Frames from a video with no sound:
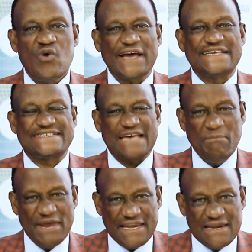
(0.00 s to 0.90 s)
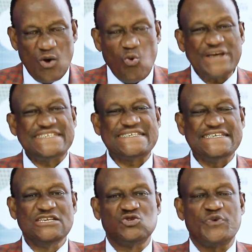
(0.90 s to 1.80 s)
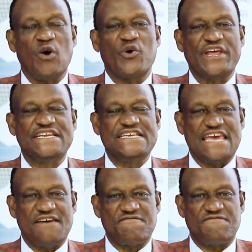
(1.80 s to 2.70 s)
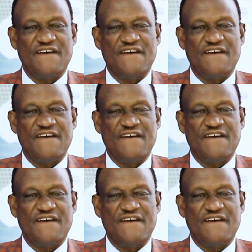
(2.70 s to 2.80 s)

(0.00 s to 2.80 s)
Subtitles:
examine what skills we already have